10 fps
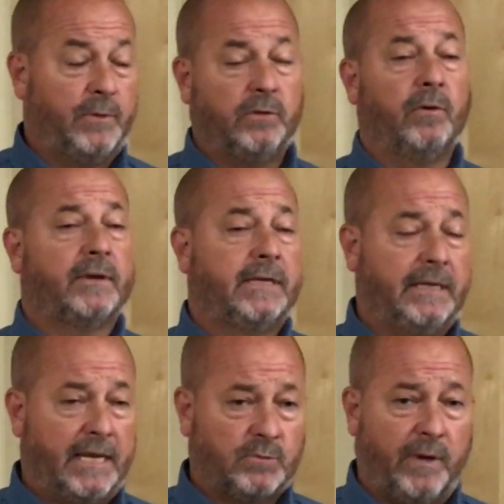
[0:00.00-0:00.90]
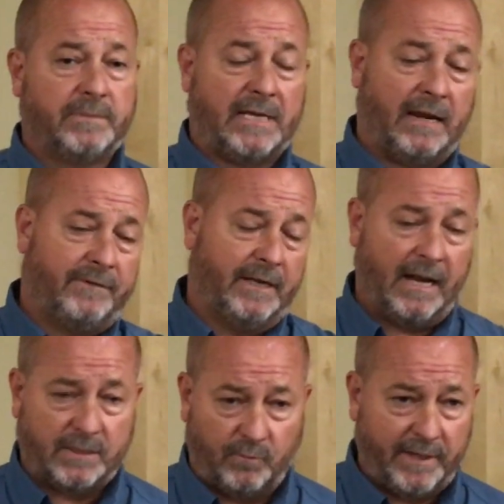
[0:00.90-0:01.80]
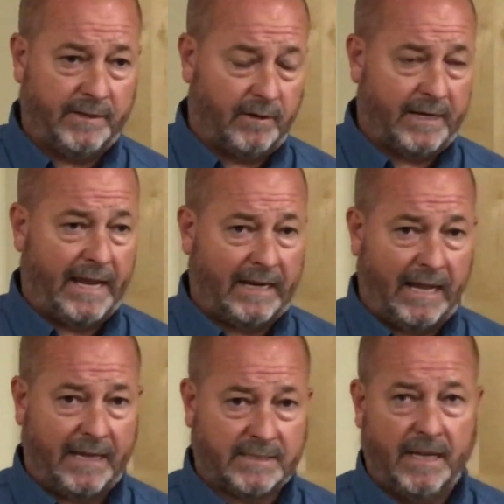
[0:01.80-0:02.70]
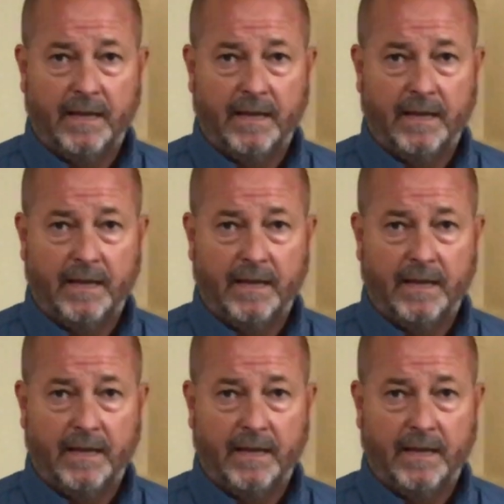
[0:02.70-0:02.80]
You can go to TEA's website if you'd like to read their guidelines.